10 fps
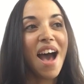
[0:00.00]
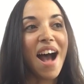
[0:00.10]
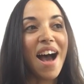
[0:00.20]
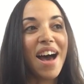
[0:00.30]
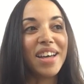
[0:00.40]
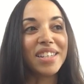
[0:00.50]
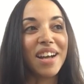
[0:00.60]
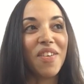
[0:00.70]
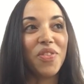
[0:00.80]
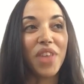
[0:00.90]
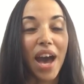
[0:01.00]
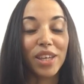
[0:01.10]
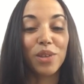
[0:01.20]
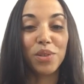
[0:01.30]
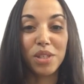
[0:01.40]
And
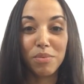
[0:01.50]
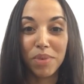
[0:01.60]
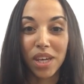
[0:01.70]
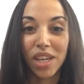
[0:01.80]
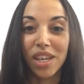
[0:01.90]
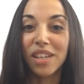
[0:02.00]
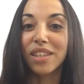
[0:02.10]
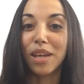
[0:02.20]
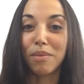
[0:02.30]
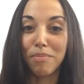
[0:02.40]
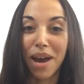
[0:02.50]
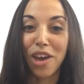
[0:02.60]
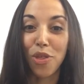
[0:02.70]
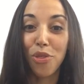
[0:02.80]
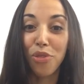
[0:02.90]
that used to be like
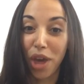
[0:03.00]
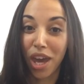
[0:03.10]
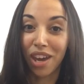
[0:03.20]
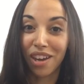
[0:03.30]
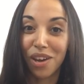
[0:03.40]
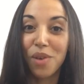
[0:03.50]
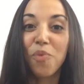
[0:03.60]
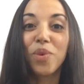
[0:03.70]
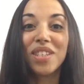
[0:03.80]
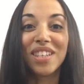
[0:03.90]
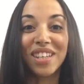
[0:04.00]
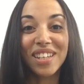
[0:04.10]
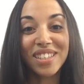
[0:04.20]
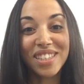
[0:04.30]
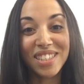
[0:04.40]
my thing, was
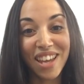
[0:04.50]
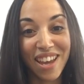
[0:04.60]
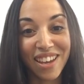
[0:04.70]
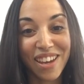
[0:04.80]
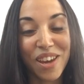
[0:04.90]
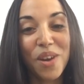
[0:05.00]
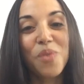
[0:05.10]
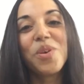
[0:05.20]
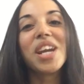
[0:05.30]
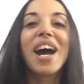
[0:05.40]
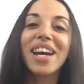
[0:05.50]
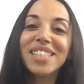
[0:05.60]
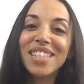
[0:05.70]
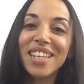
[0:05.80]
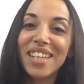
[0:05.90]
getting sick when I
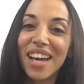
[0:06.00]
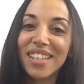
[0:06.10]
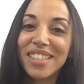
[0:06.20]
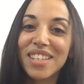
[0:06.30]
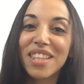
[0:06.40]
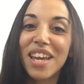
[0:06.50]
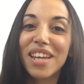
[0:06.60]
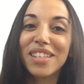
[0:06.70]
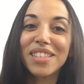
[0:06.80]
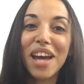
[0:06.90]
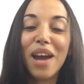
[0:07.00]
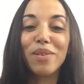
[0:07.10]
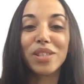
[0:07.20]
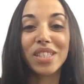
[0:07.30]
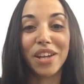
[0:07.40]
said yes to things I
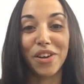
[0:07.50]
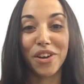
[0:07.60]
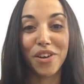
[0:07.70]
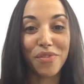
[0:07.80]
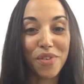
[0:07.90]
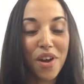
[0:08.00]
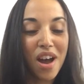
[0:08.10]
was scared of.